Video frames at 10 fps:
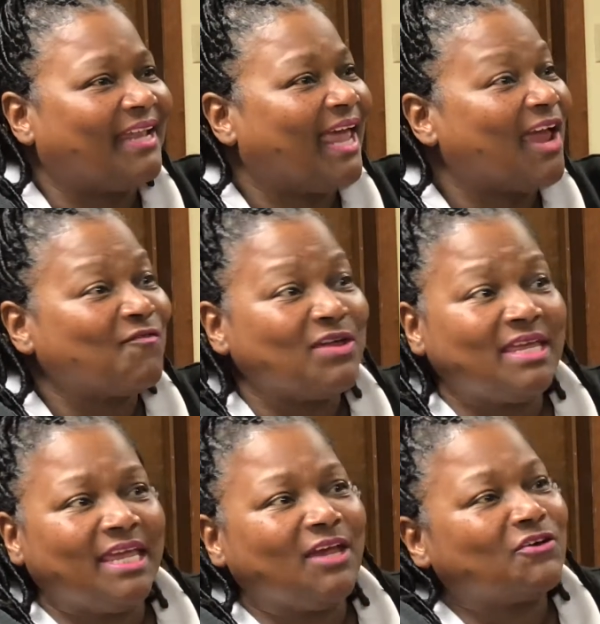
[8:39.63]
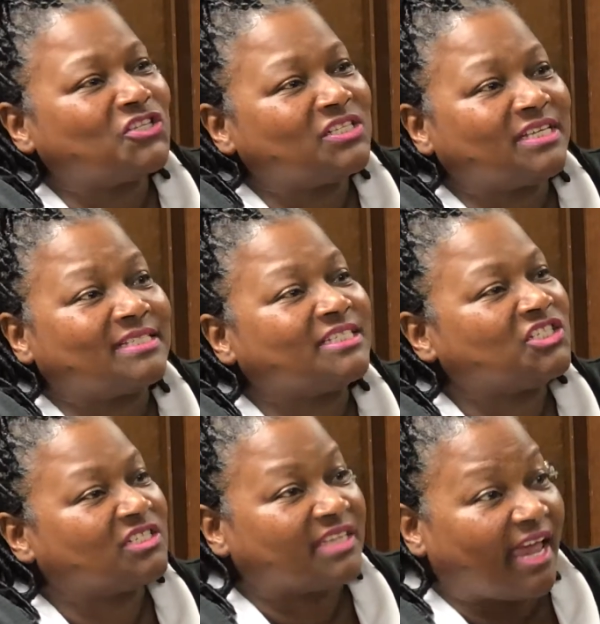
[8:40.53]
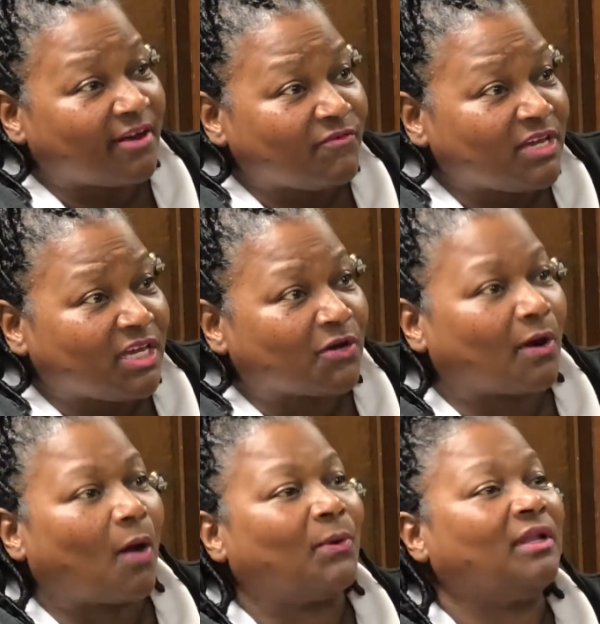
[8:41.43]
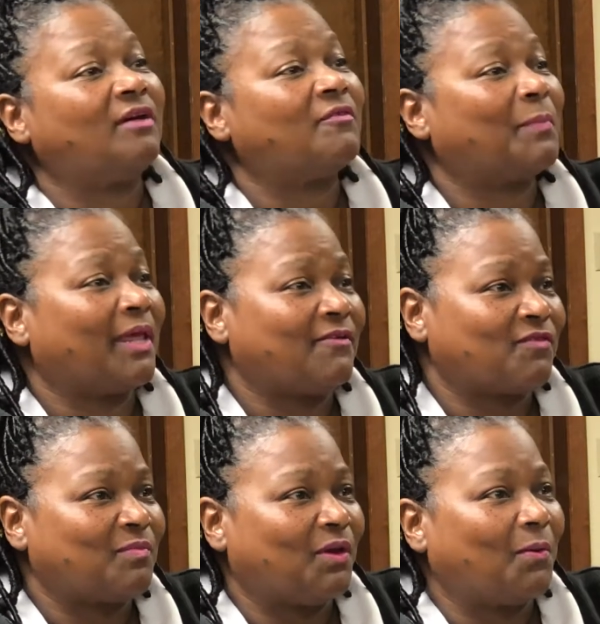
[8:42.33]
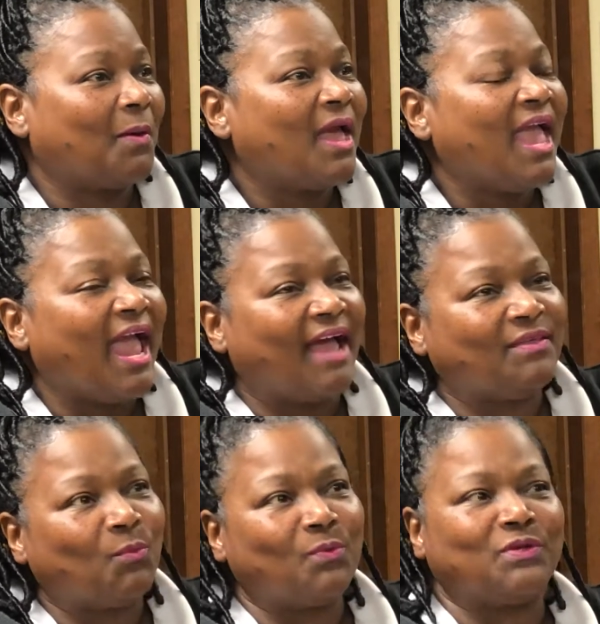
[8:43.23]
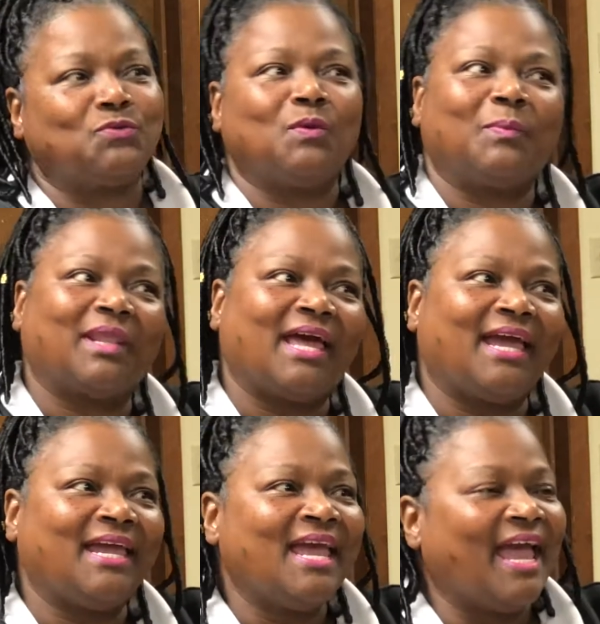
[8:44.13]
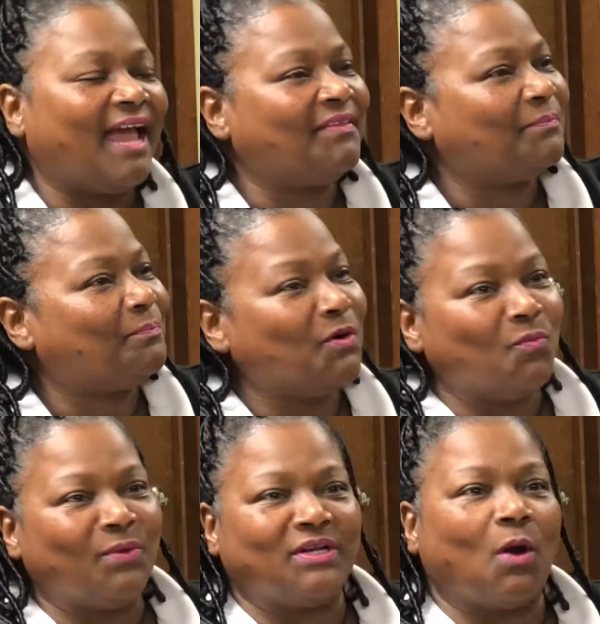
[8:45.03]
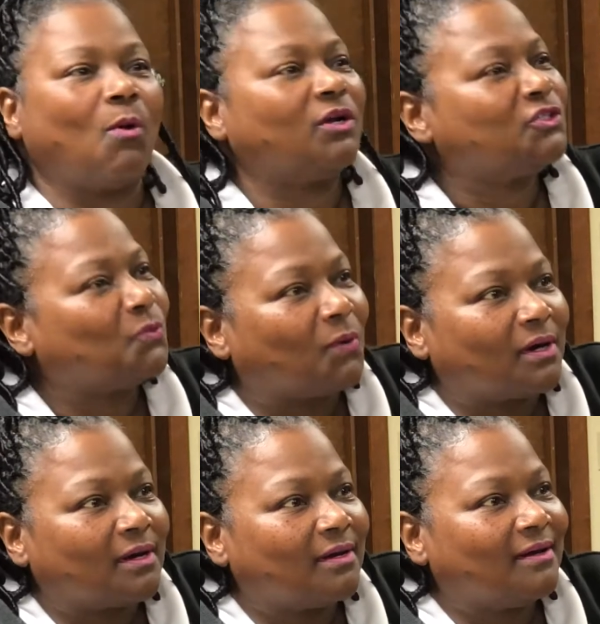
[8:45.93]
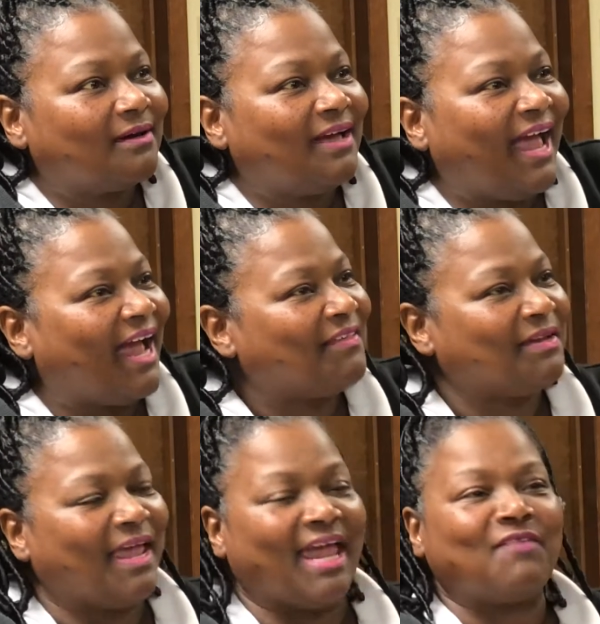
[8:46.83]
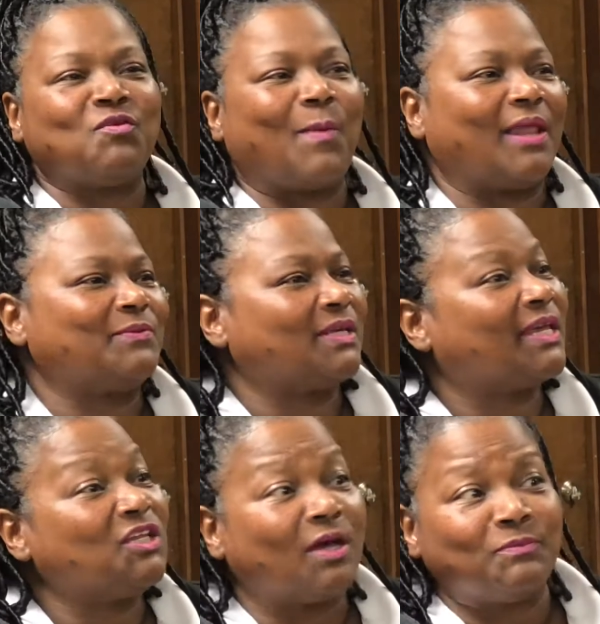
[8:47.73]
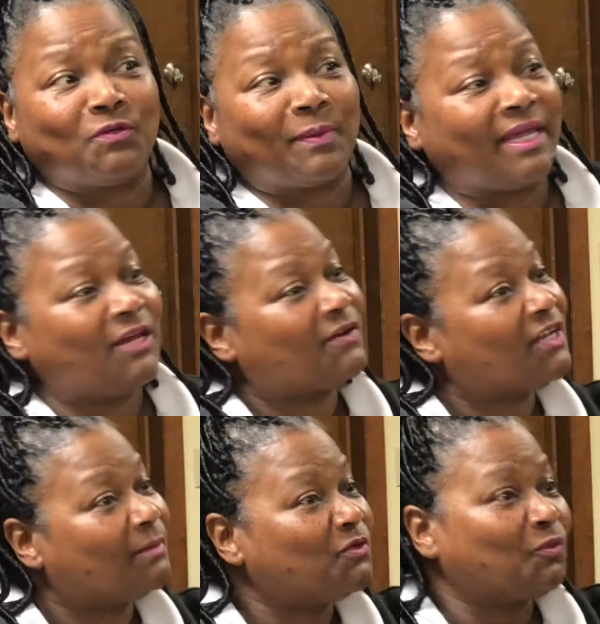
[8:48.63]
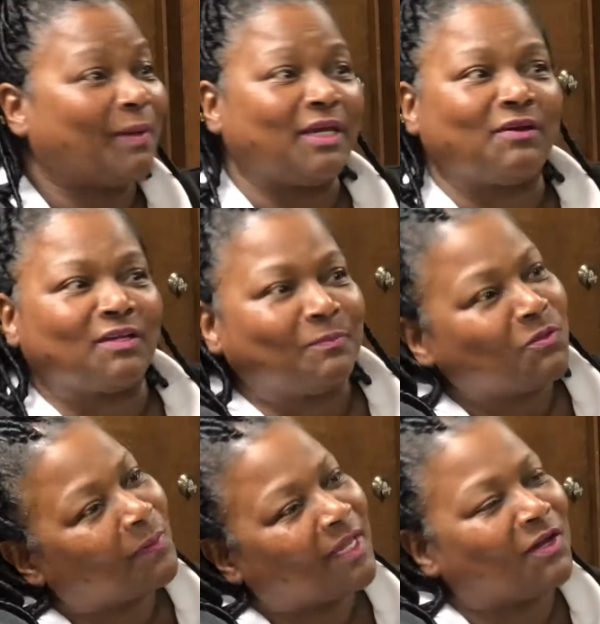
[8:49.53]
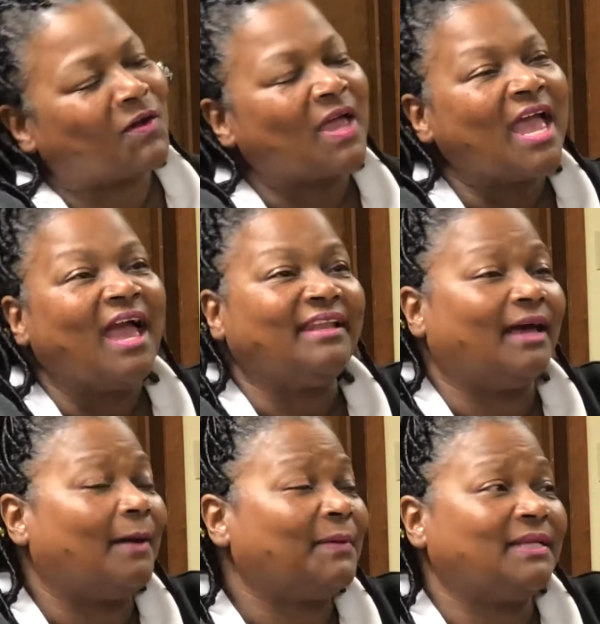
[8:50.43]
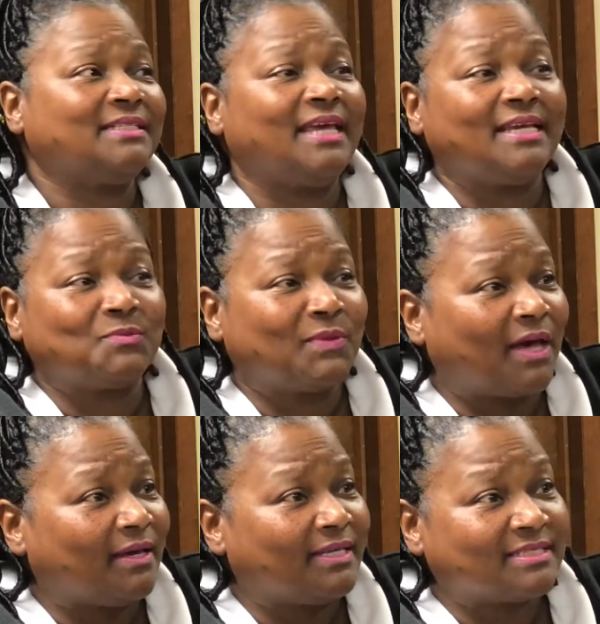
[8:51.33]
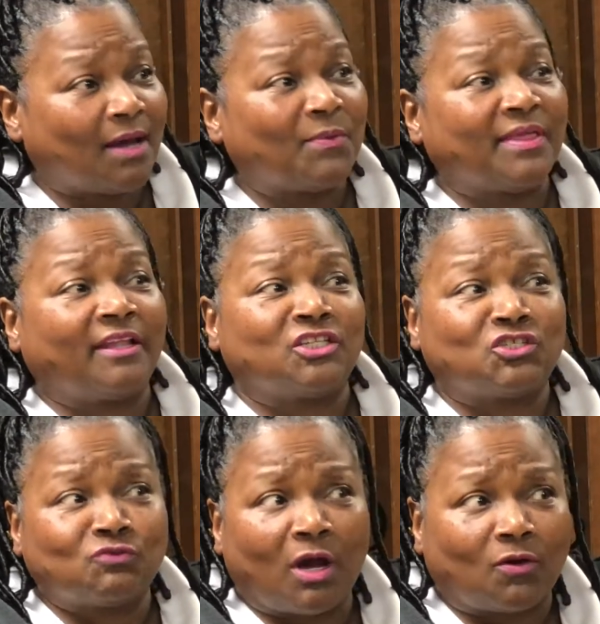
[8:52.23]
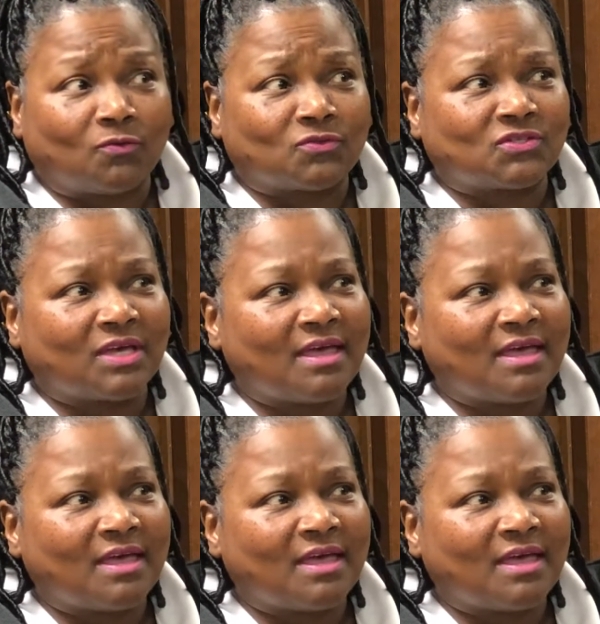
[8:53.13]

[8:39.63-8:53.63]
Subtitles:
And every year she says, every year I would love a play from you. And then we would do a play, and then boom, we'd go on a tour. And then everybody was like, can you come do a play here? Can you come do a play here? Can you come do a play here? Now I'm not saying it's not without its struggles.